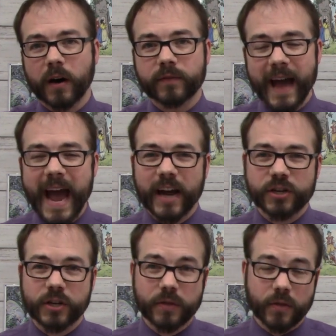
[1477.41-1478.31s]
of
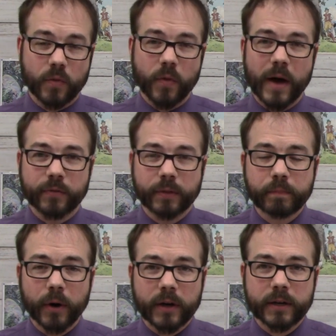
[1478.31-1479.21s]
action throughout the
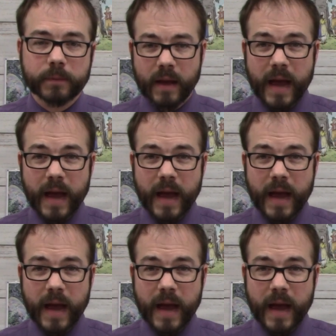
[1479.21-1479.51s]
book.